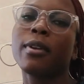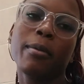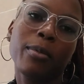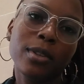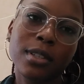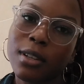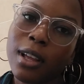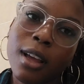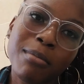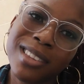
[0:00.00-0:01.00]
But
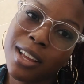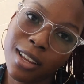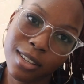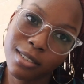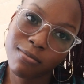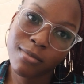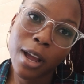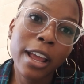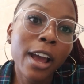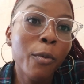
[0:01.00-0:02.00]
I'm fine at it.
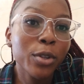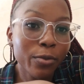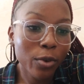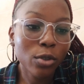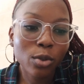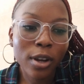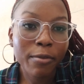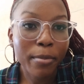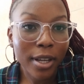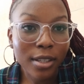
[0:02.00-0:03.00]
I can't wait for us to
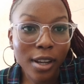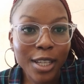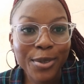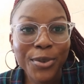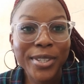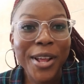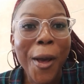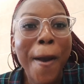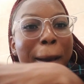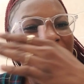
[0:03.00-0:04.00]
have mass class because
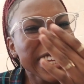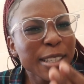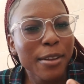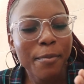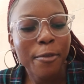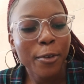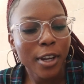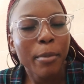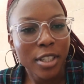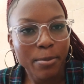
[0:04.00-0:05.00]

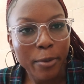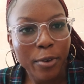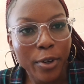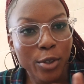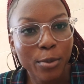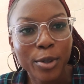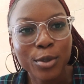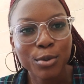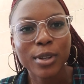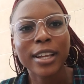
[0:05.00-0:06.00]
further mass is my favorite subject.
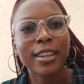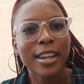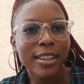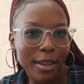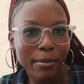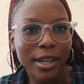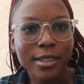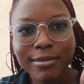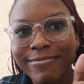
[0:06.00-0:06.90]
Like anything mass,